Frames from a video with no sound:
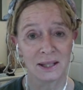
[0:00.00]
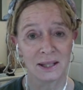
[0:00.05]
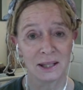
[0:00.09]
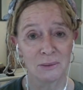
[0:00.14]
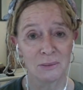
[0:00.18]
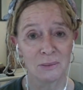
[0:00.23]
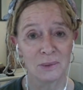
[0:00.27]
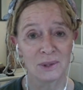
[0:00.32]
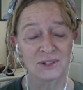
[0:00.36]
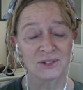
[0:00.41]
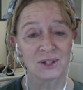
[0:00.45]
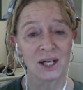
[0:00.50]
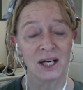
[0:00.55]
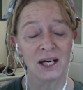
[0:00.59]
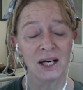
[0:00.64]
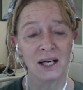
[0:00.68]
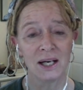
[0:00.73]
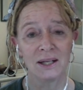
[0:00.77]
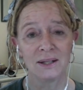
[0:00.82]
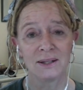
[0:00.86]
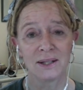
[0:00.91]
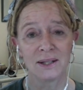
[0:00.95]
them
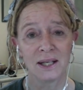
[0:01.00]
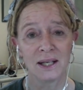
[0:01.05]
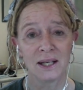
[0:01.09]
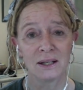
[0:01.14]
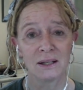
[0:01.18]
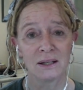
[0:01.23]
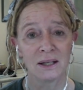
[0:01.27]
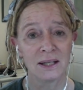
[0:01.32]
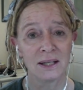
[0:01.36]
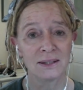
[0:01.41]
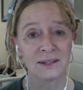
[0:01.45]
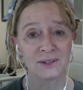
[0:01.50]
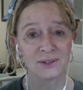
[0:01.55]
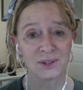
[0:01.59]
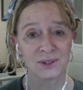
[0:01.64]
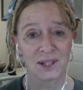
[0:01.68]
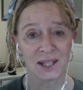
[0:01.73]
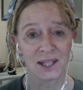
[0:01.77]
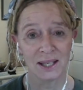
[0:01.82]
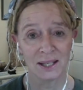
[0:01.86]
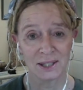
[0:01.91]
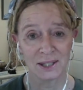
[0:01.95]
aside. They, God
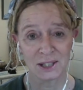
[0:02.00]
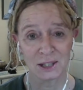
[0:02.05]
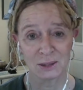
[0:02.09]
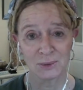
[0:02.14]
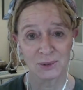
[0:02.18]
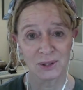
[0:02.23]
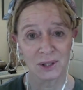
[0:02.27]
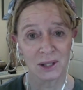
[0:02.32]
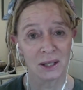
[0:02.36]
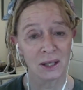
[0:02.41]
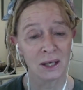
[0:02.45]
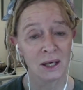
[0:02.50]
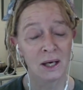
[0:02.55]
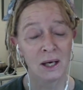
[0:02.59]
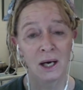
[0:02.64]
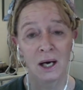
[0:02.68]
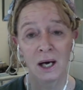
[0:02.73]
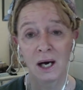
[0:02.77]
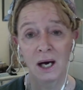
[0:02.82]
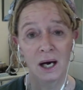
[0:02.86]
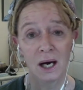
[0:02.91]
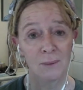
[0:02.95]
doesn't cast them aside
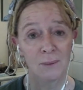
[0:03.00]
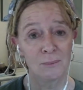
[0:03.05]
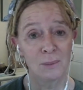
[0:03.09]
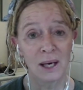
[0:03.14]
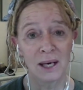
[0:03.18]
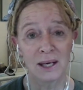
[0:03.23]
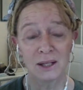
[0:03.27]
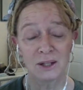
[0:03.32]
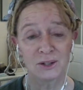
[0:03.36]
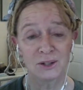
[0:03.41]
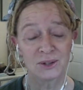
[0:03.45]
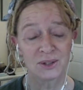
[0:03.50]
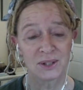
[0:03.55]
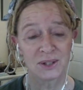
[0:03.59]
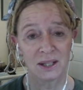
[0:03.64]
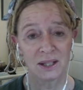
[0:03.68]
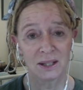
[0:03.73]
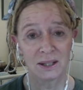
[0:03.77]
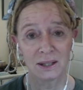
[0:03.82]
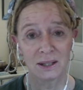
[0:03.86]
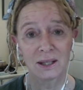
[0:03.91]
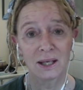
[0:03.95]
my
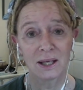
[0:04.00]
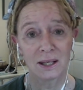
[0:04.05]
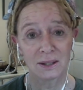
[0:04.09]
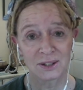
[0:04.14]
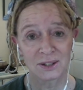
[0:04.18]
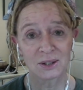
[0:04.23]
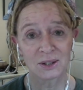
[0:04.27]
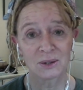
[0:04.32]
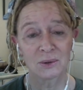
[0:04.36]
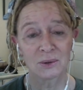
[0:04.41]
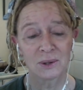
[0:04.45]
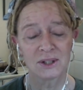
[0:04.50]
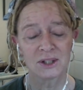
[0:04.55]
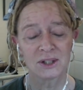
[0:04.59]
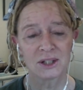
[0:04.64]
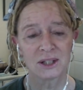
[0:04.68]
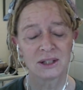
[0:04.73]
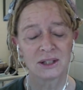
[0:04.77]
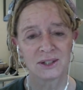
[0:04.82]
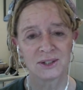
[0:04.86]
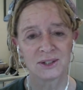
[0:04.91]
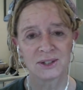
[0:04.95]
understanding as a
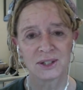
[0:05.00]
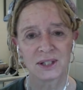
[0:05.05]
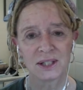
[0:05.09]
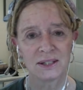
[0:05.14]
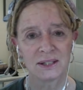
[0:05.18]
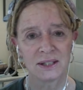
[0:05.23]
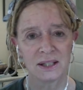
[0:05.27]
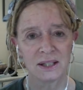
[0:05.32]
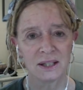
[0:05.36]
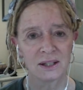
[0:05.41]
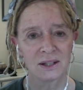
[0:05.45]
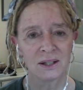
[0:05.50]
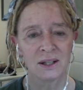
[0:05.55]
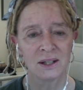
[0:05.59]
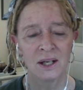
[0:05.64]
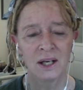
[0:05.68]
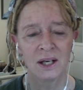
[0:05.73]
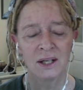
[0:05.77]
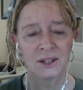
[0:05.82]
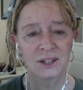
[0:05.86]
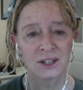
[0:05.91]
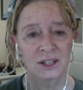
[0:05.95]
Christian is that Dick
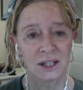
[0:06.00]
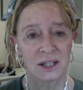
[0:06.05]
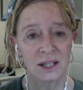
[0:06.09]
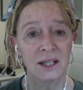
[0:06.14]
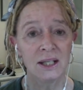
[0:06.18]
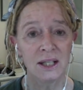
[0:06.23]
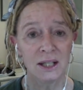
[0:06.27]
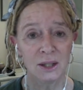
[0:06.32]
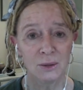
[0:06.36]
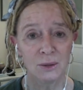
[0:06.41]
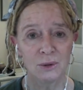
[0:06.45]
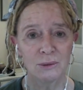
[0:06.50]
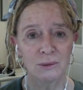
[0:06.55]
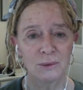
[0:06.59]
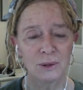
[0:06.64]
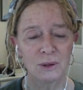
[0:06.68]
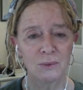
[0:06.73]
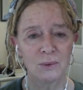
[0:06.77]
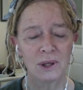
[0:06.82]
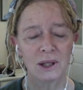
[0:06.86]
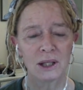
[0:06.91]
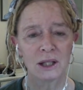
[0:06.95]
Cheney will be
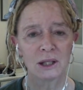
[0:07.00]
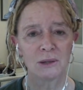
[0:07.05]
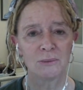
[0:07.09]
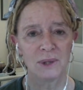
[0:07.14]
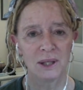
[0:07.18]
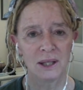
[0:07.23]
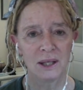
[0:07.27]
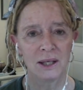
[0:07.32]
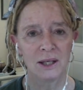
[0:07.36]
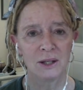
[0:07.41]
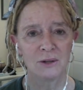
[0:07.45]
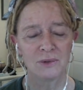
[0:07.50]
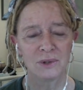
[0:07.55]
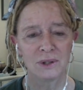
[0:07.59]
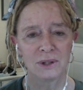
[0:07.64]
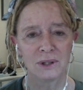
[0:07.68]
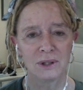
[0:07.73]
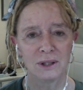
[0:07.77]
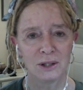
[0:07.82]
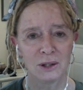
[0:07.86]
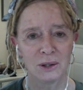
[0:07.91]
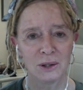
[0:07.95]
welcome in heaven,
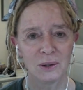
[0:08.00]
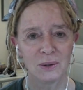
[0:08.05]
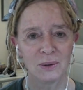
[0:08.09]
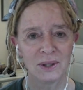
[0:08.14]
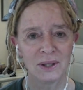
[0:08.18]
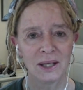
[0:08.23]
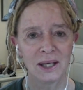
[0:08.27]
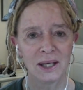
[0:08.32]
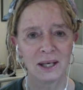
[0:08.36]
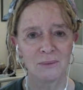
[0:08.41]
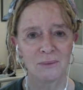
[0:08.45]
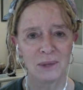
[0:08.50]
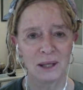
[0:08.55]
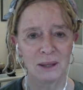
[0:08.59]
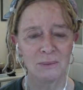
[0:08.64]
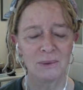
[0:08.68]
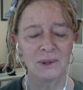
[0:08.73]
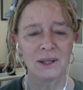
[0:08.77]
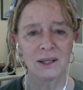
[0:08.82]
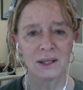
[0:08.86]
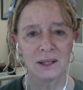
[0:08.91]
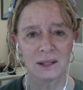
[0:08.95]
you know, and that
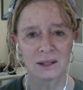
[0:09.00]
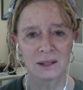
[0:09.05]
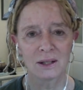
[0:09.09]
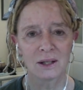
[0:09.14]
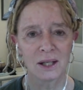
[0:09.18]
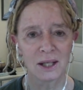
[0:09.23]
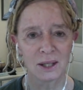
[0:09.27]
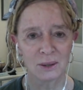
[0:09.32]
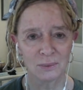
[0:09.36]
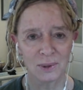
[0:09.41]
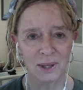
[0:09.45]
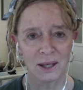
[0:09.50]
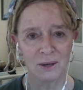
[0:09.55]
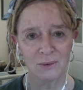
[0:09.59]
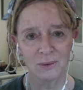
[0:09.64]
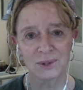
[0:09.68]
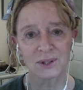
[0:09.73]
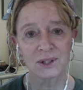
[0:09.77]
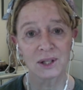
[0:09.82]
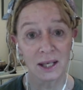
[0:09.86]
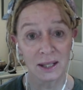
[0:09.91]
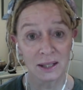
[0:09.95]
maybe he and God will have a
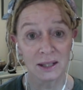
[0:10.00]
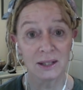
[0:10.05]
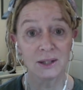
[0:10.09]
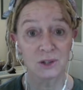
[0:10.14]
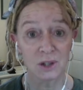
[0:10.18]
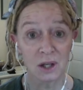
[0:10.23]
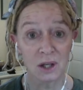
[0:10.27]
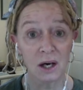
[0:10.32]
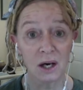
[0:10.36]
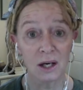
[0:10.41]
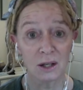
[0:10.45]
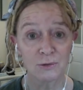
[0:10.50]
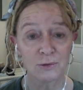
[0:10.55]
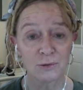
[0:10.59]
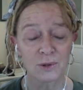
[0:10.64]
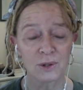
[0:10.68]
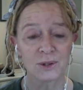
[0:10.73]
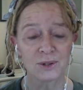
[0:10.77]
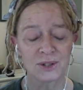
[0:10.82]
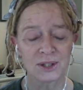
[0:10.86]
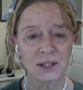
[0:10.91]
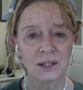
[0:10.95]
tiny talk
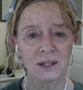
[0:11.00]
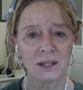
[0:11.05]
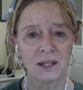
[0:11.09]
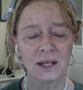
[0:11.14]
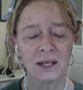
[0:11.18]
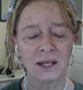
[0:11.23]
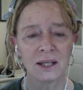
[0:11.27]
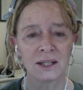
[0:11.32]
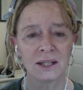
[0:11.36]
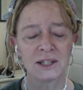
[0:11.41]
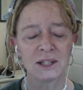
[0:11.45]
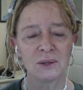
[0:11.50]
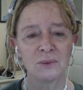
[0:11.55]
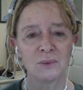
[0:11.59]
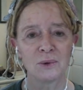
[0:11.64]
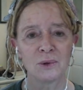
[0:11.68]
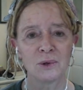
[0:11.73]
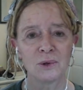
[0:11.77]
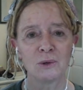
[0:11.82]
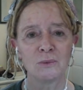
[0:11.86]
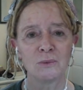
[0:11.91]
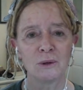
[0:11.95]
first in the ante
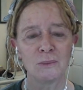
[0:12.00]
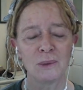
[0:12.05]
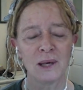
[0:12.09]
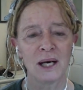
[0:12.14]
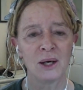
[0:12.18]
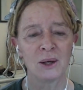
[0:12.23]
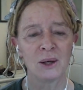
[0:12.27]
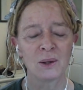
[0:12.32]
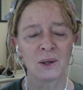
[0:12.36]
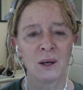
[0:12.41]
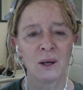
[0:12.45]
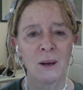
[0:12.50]
room about